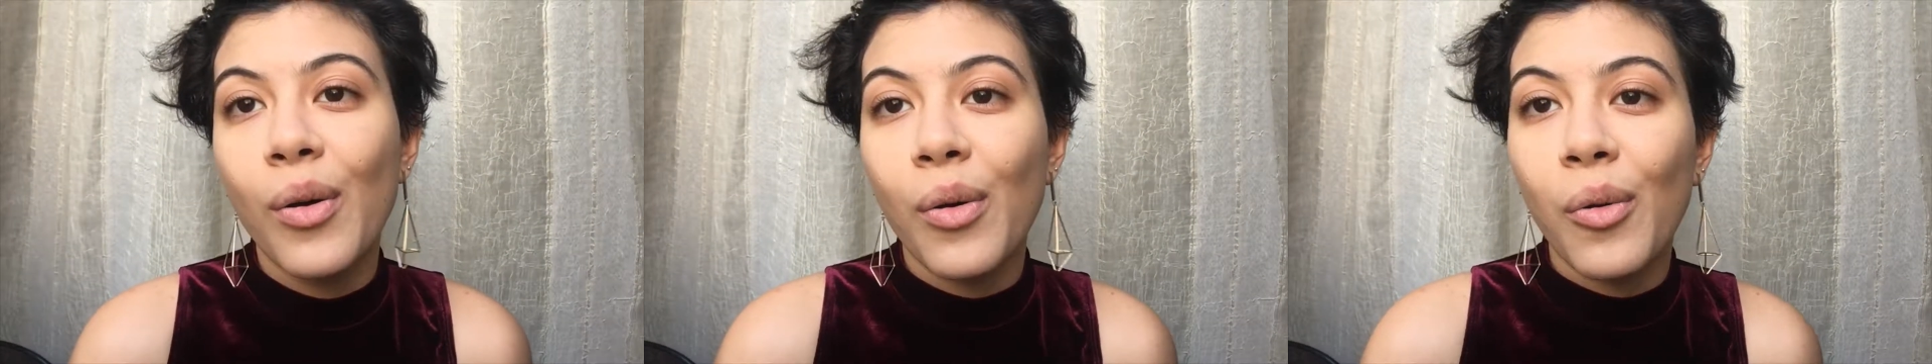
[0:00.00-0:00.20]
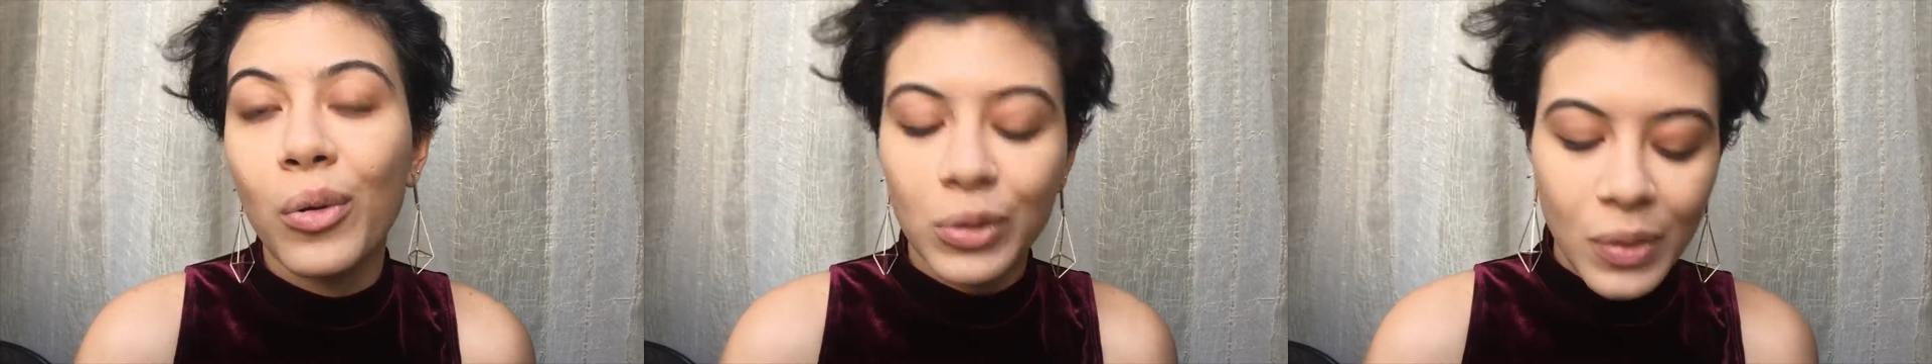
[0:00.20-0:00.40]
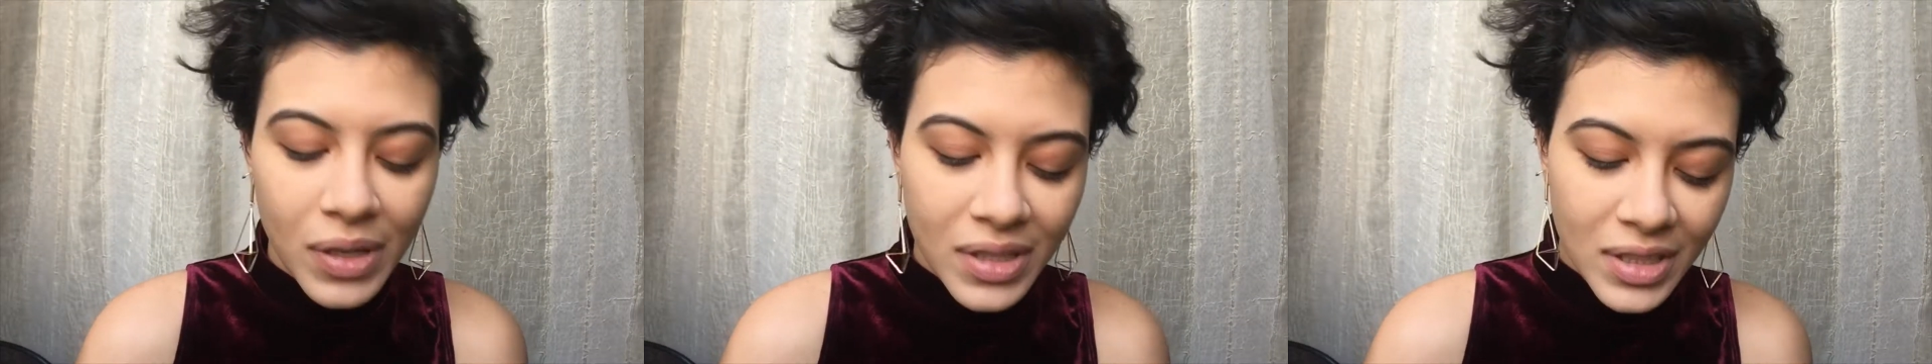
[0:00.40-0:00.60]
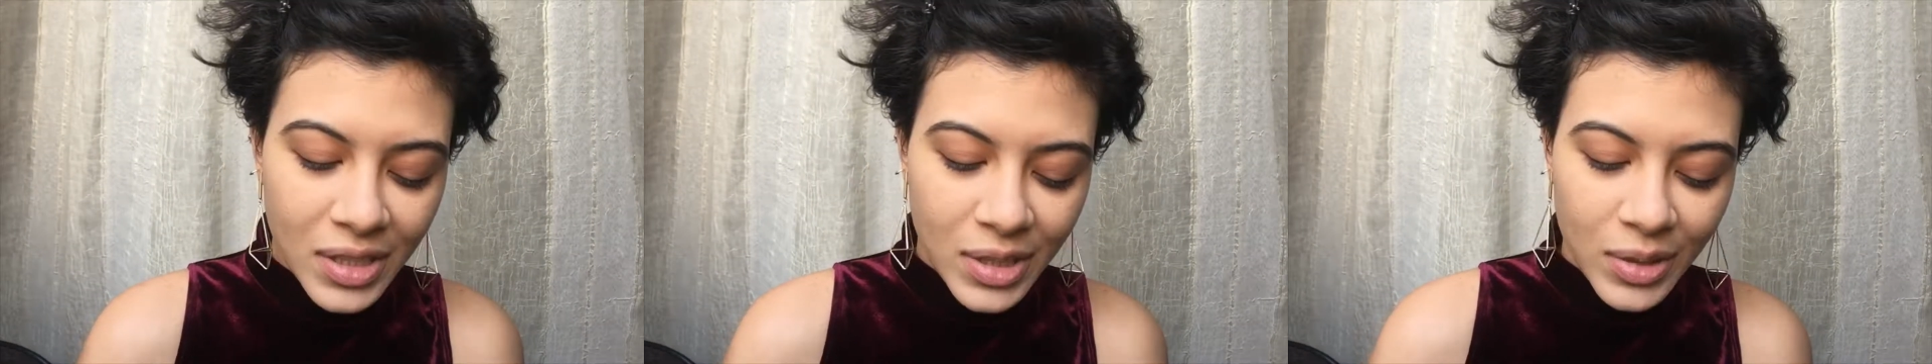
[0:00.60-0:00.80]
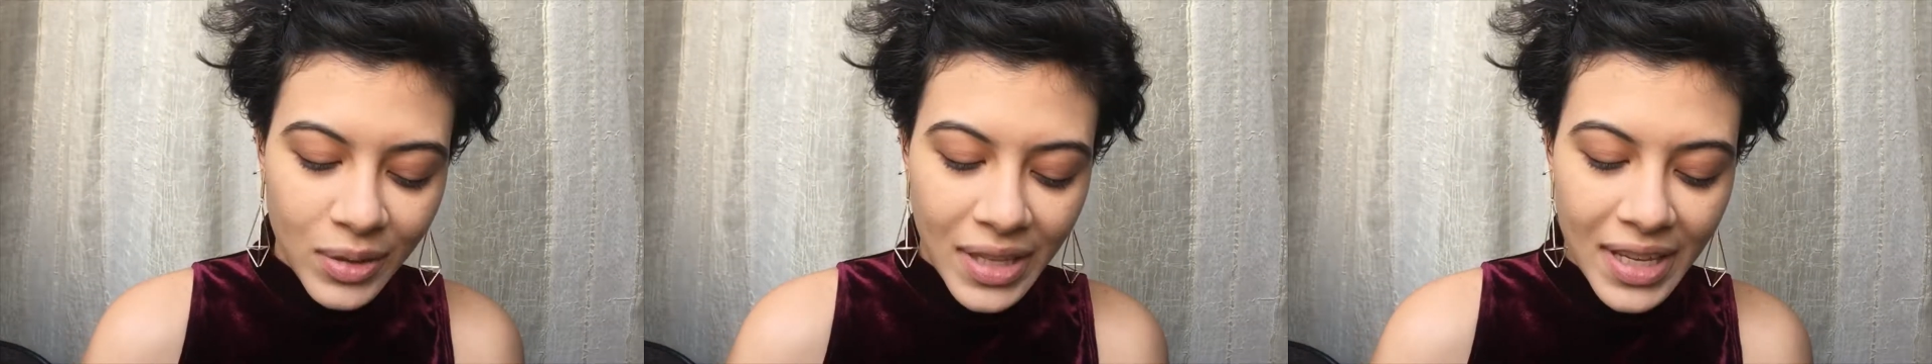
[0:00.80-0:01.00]
old one,
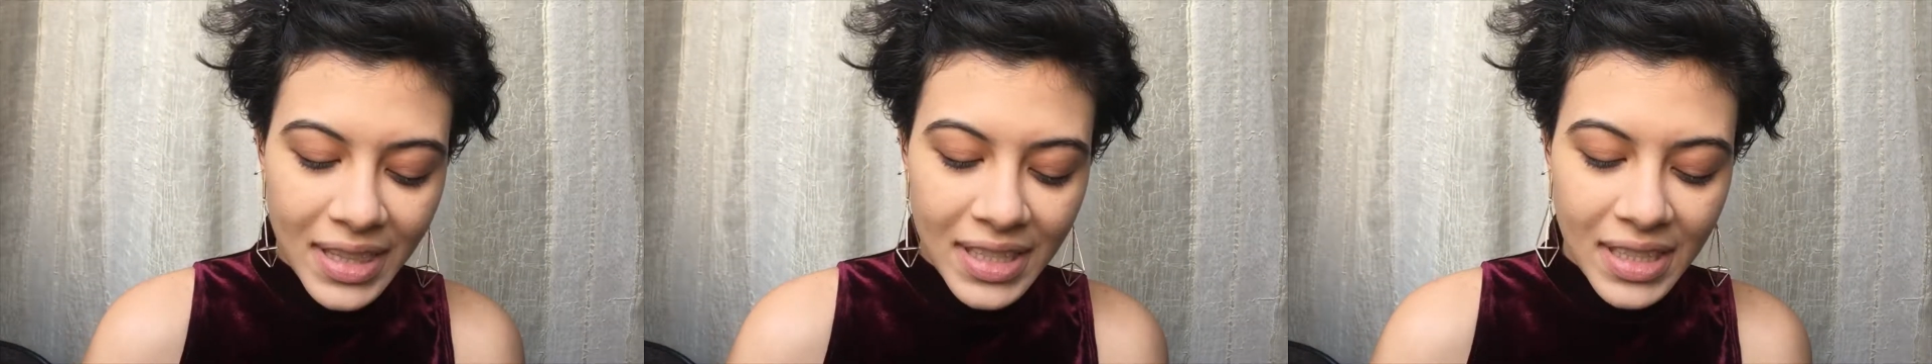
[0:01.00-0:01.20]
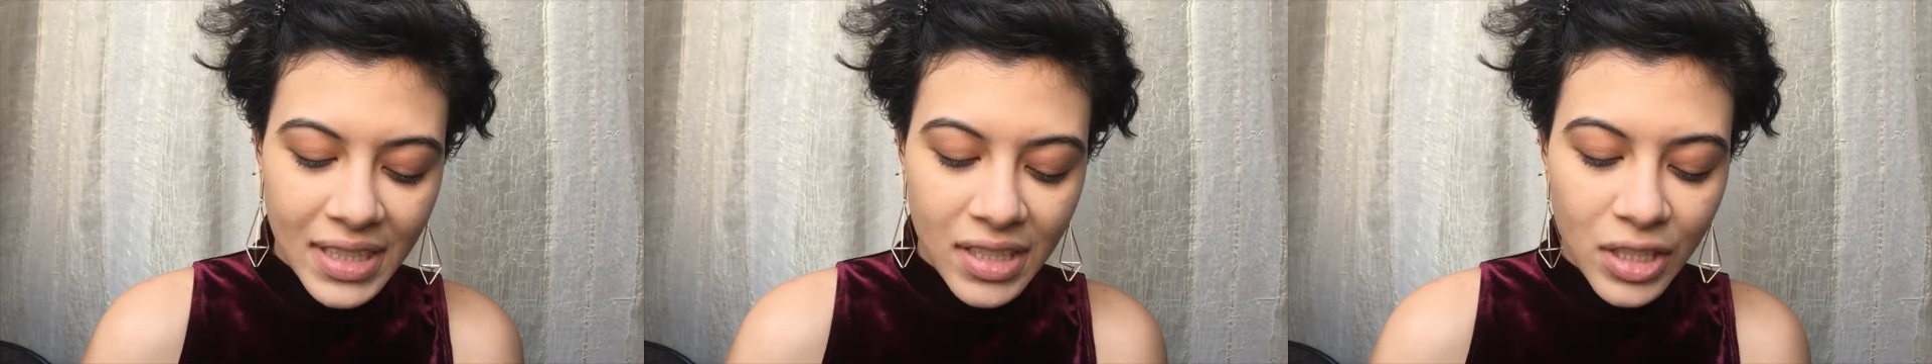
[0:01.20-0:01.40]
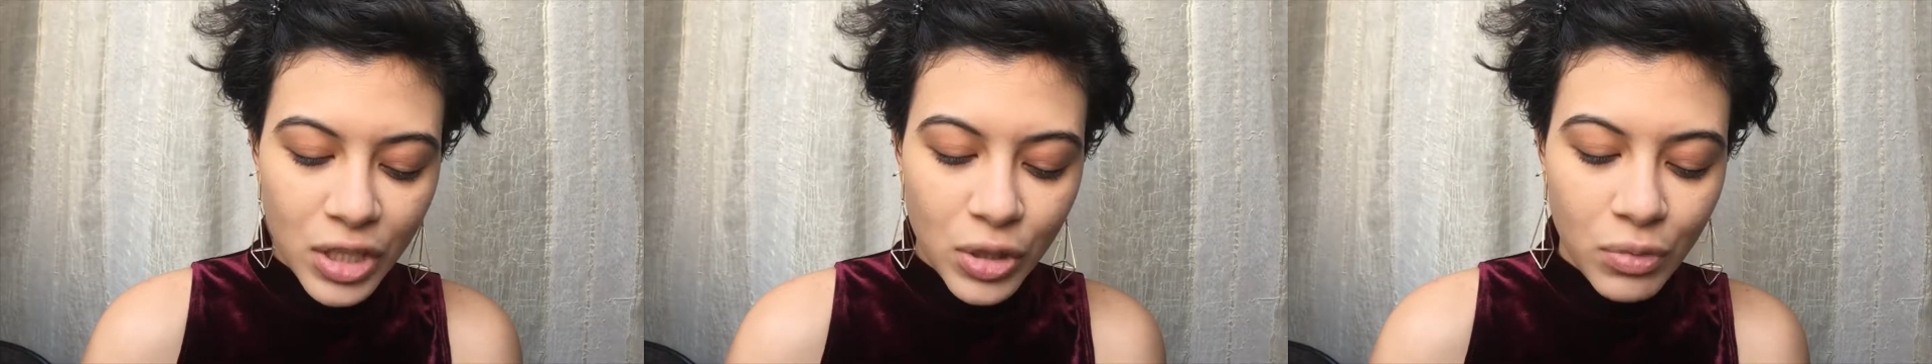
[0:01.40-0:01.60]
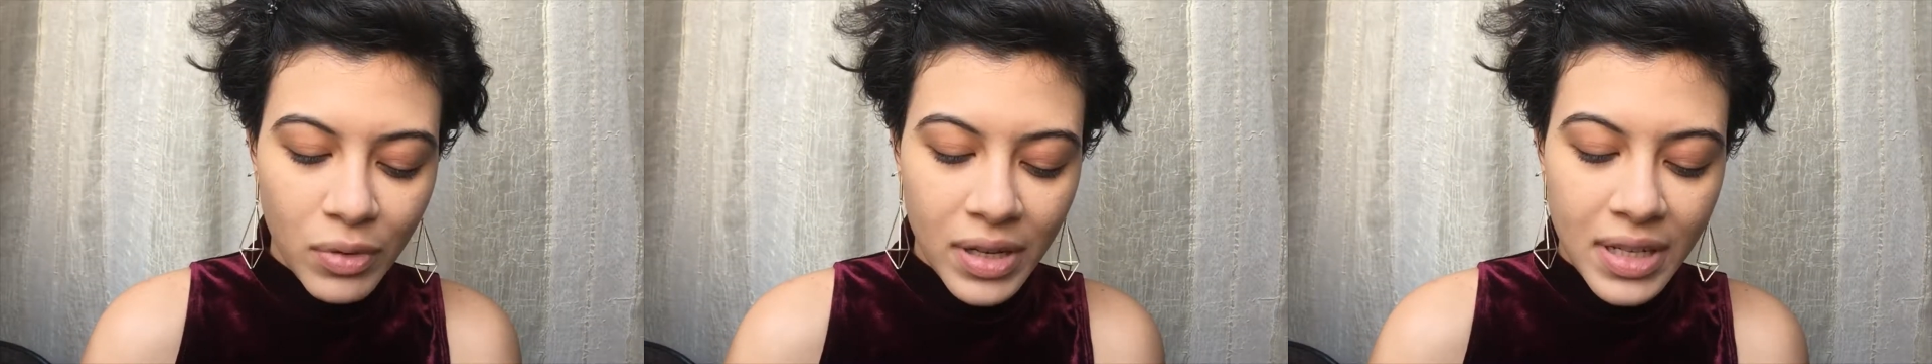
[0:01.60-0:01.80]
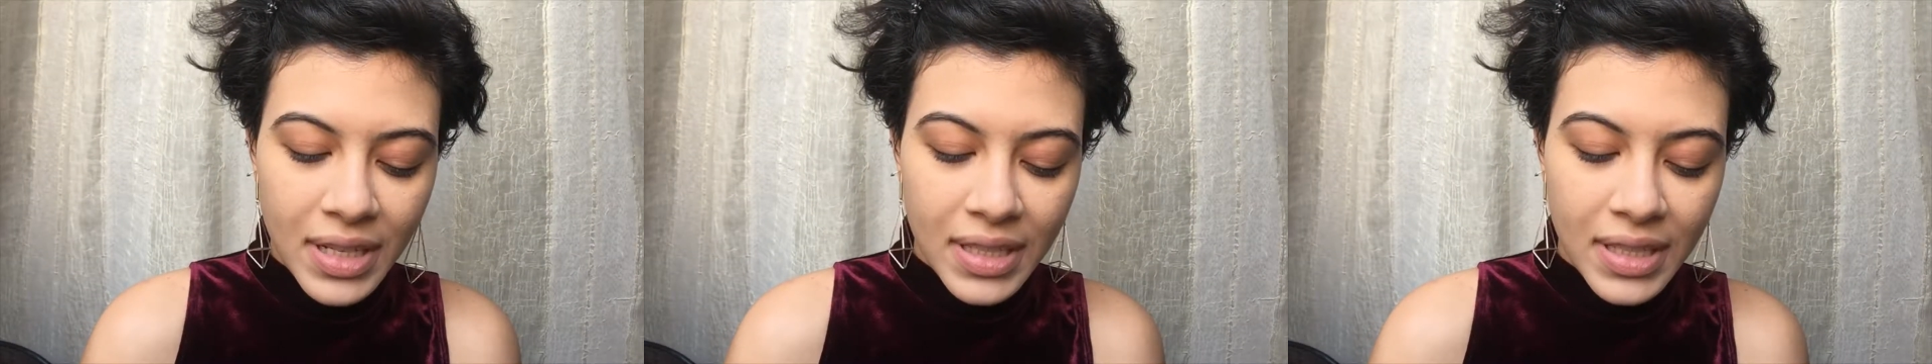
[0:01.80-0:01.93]
so like this is a new one.